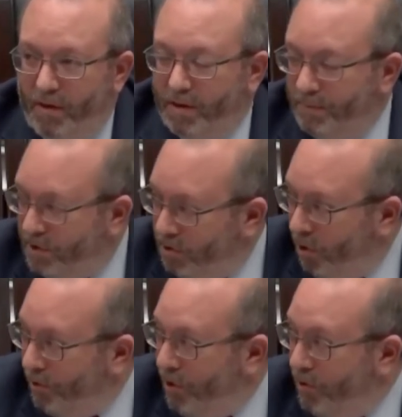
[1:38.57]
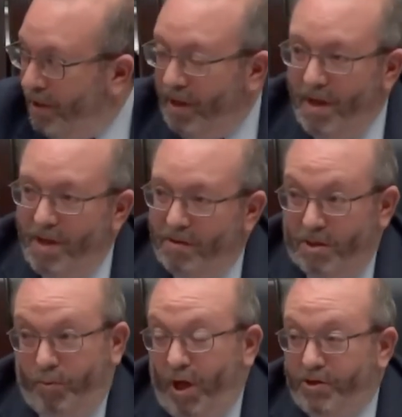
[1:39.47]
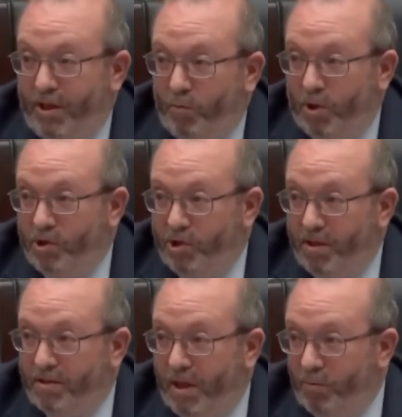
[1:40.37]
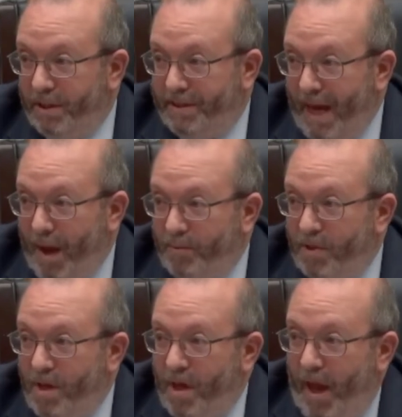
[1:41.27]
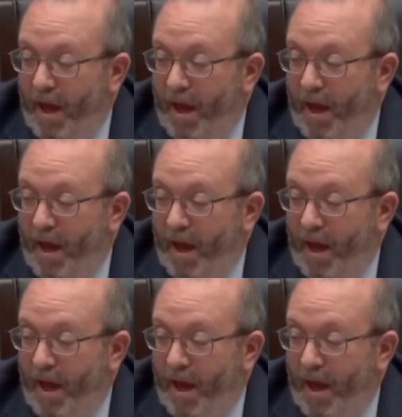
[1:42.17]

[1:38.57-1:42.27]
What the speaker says: I think, as Mr. Dar noted, the supply chain will adjust and will adapt,